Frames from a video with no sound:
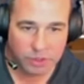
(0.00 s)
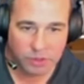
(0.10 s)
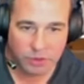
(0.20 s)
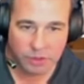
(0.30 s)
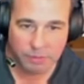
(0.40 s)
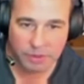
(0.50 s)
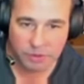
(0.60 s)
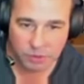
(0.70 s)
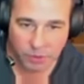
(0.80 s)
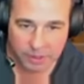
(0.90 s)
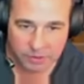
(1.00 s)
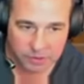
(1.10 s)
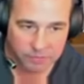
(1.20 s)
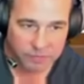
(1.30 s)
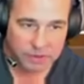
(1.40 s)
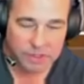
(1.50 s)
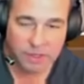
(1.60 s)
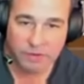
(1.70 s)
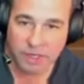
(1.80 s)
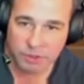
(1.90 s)
on the bunker squadron. If
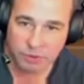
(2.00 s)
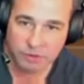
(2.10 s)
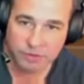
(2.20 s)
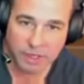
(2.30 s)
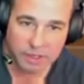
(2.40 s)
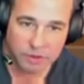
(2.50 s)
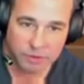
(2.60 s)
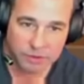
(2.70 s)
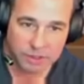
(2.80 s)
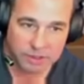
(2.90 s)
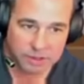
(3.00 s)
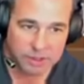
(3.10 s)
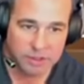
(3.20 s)
you guys want to fly along with us there,